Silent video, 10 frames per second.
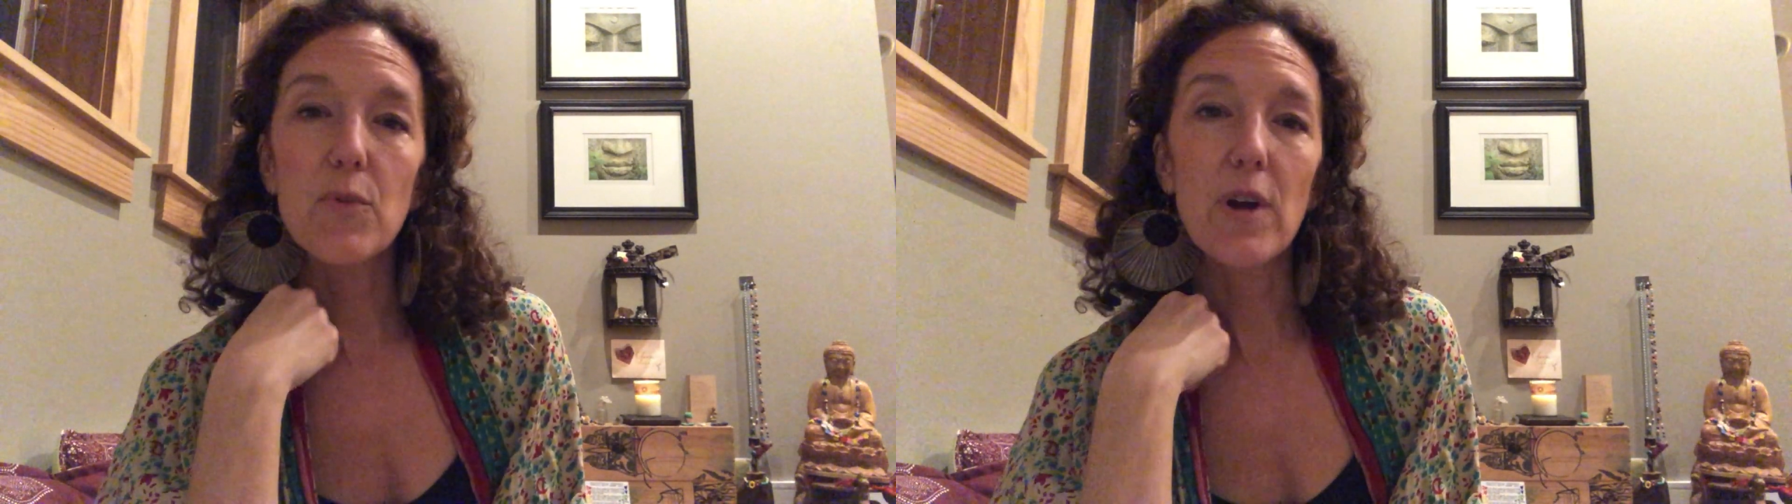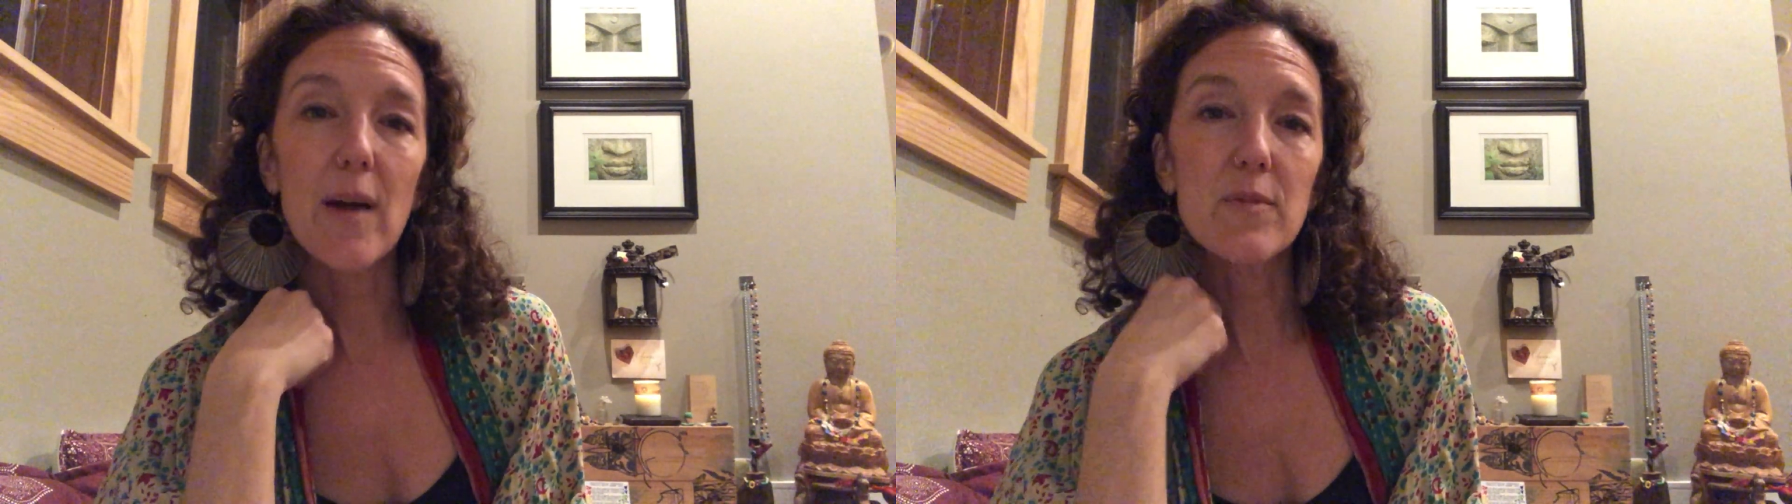
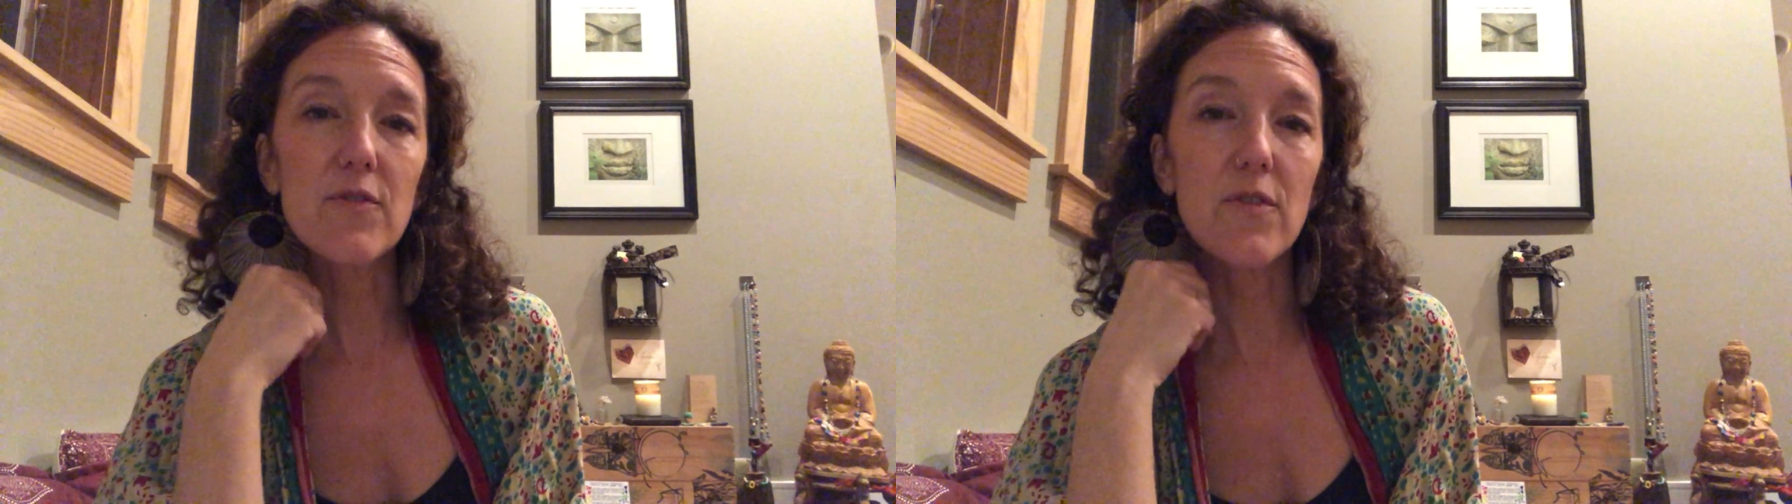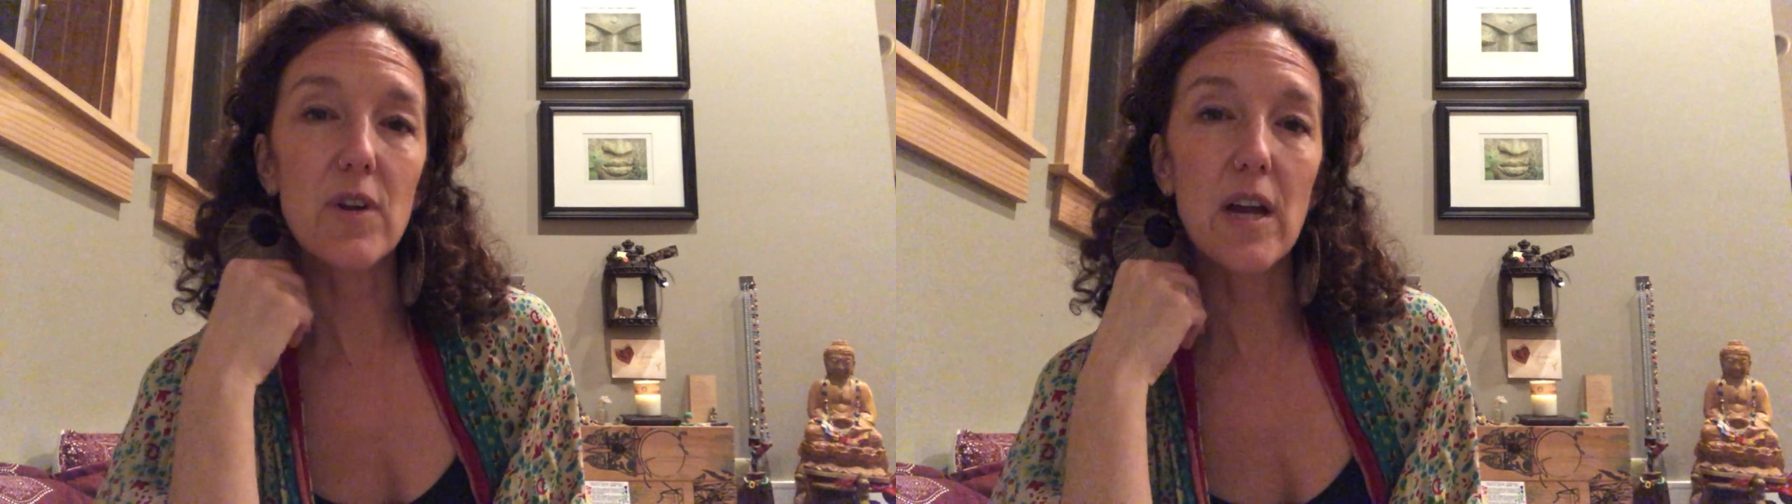perhaps
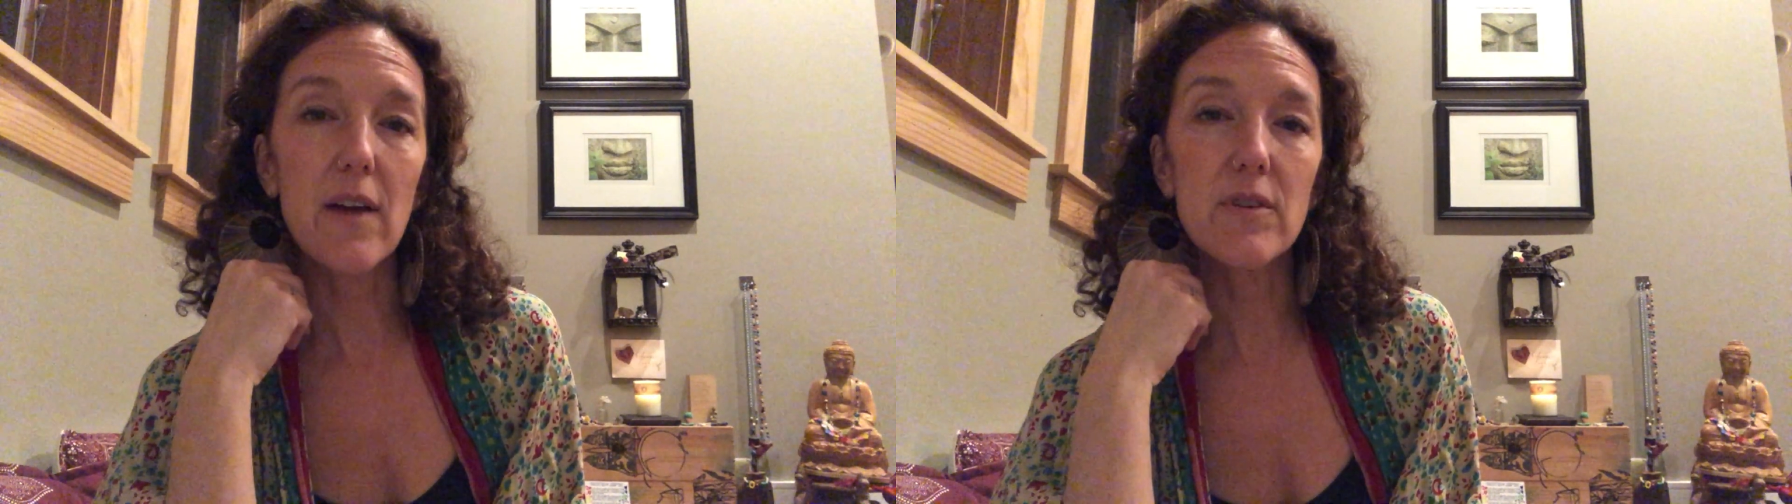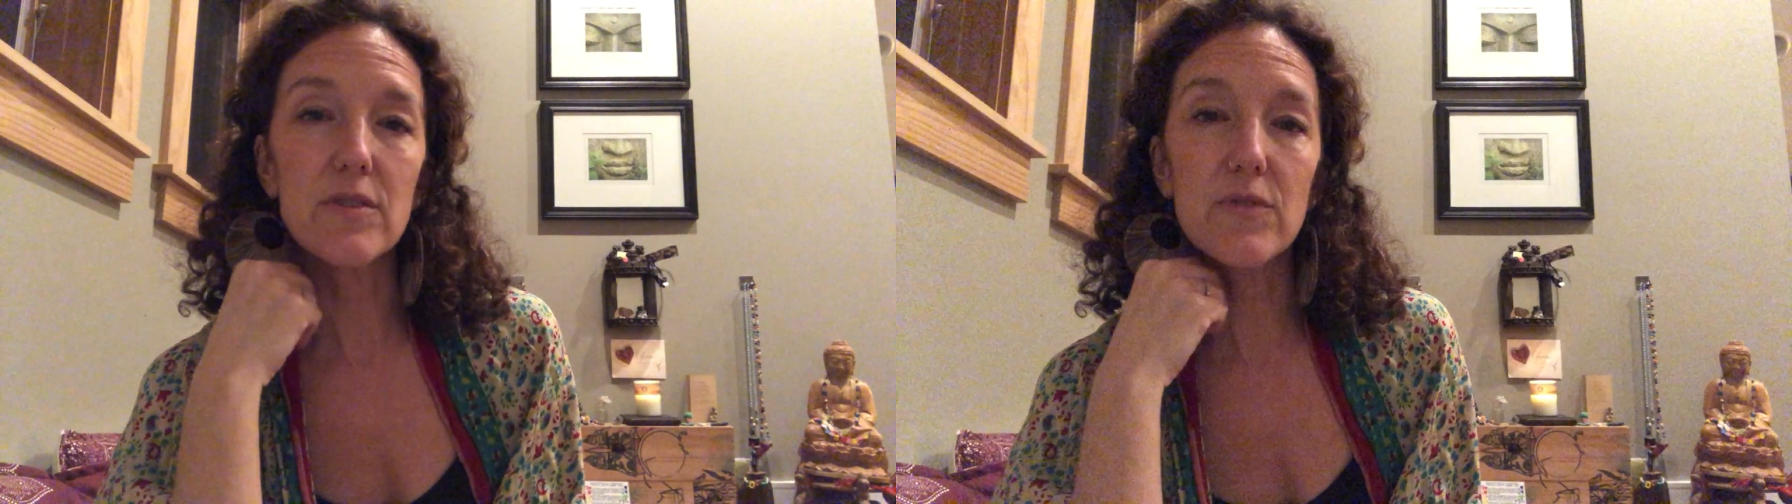for very
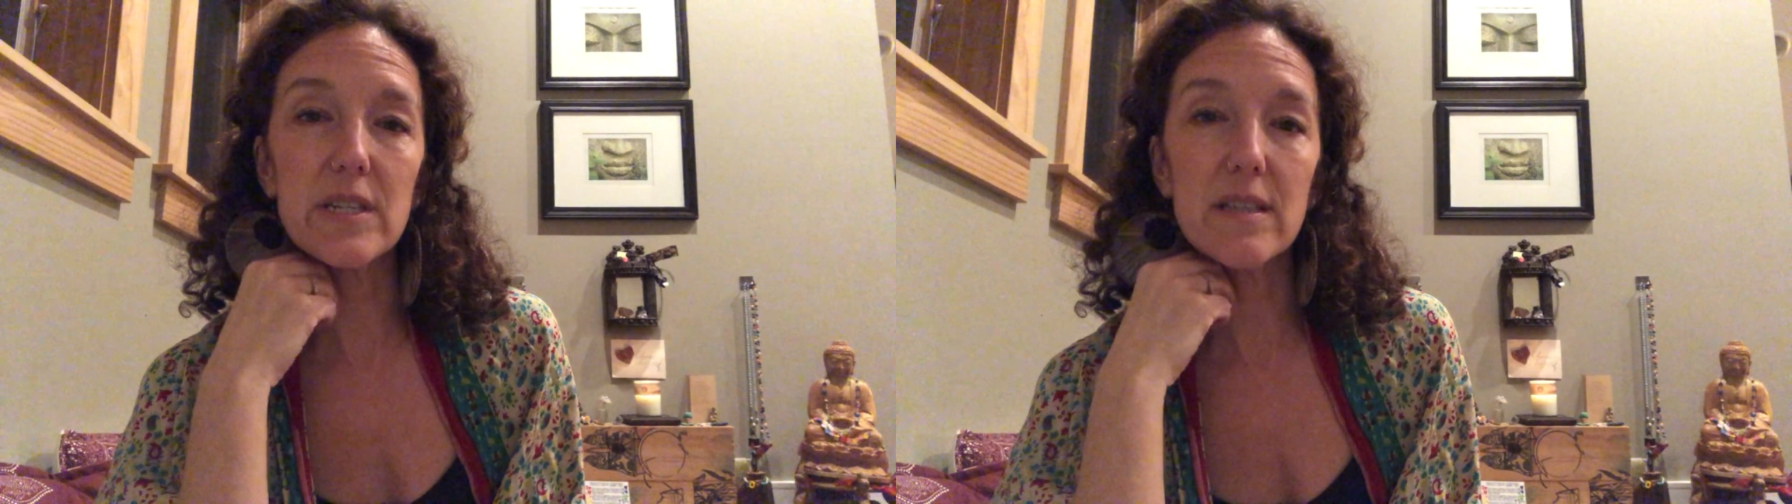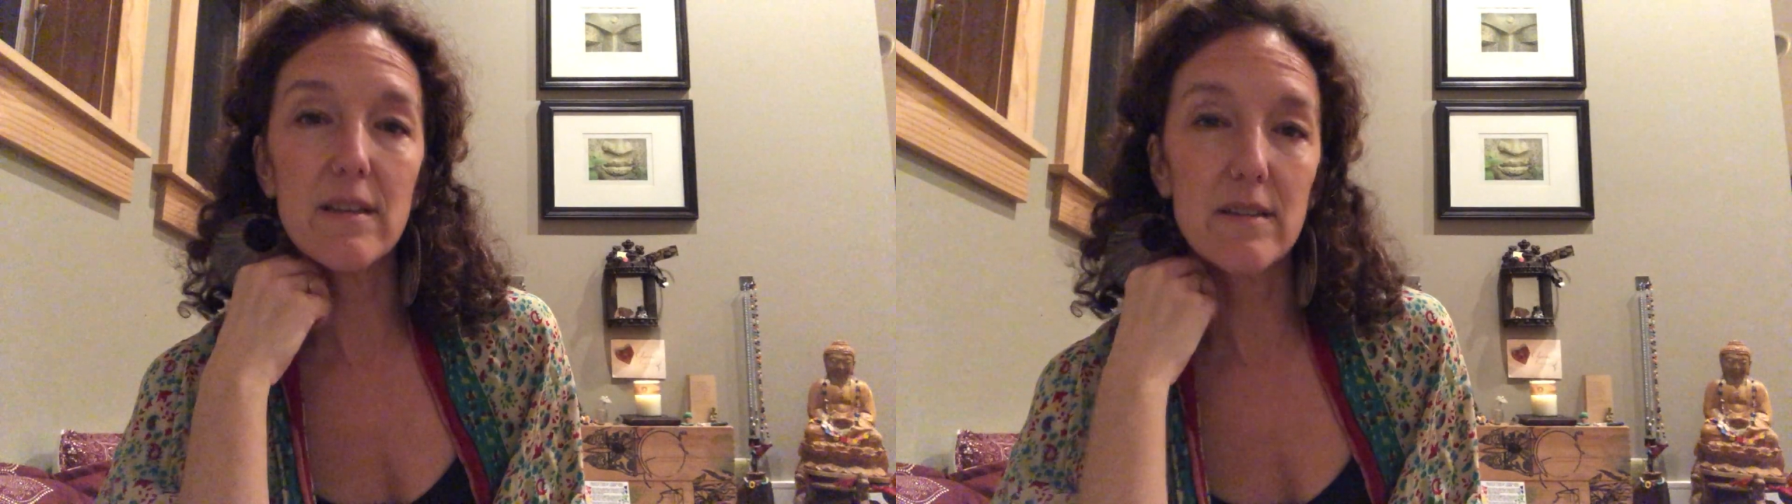obvious
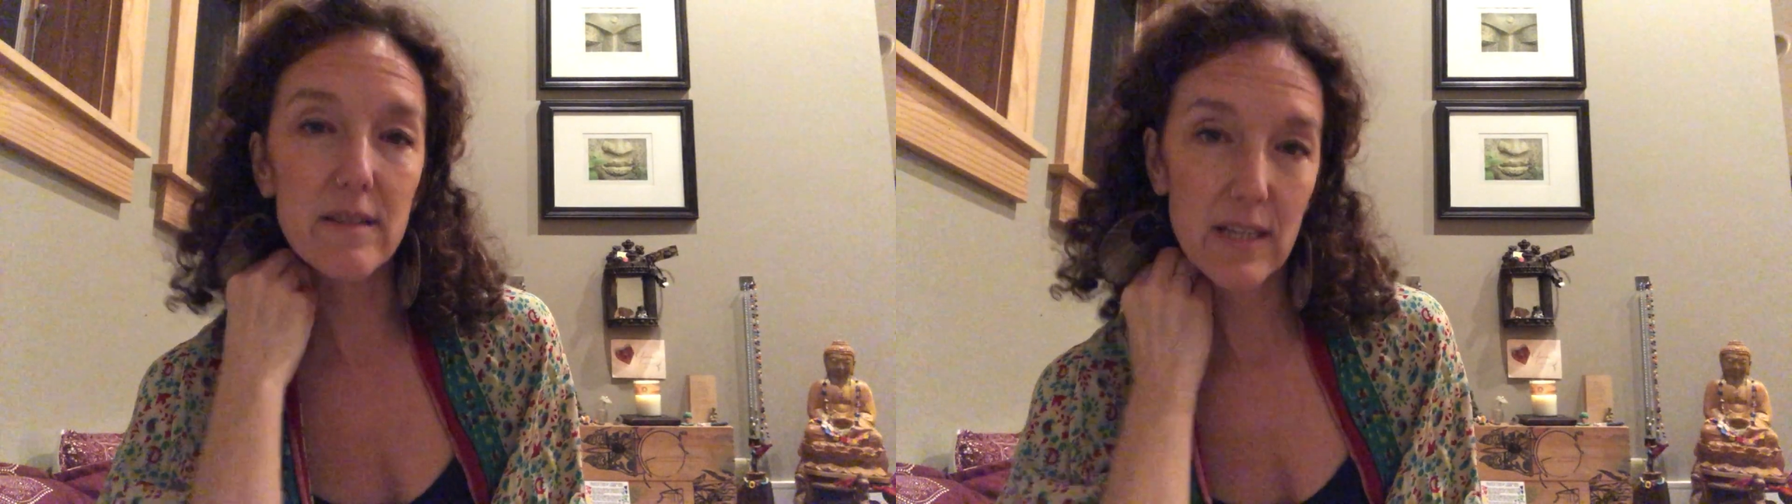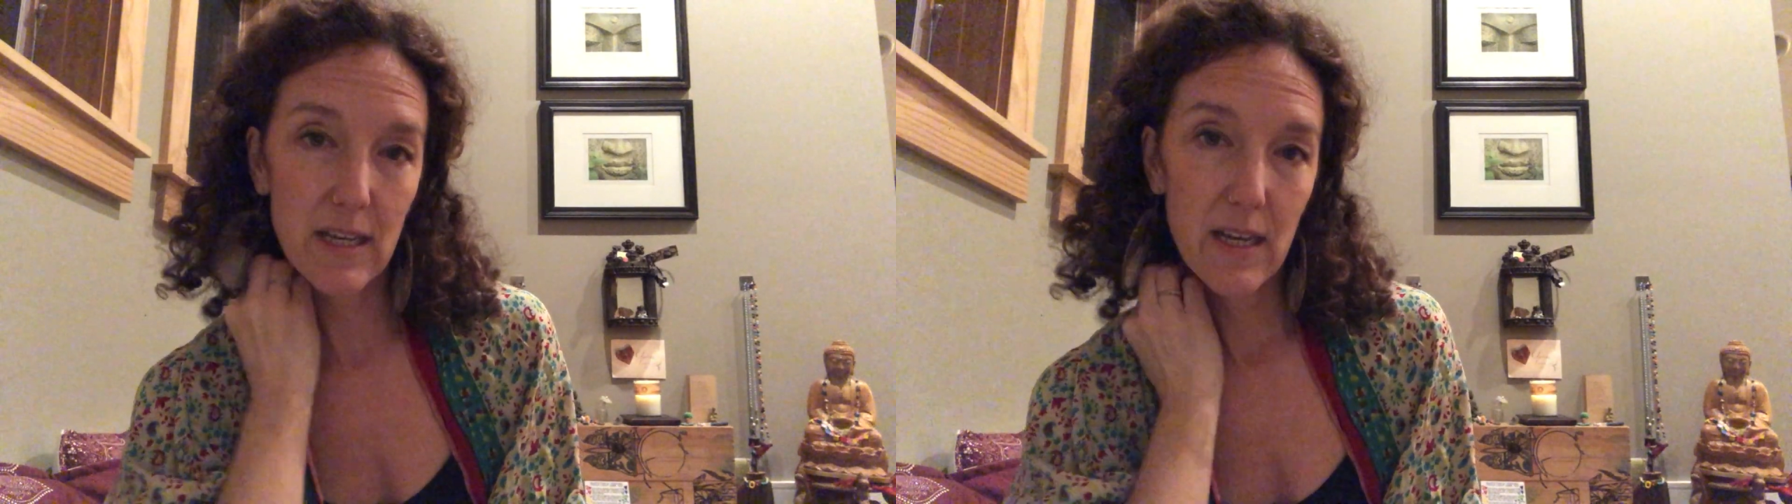reasons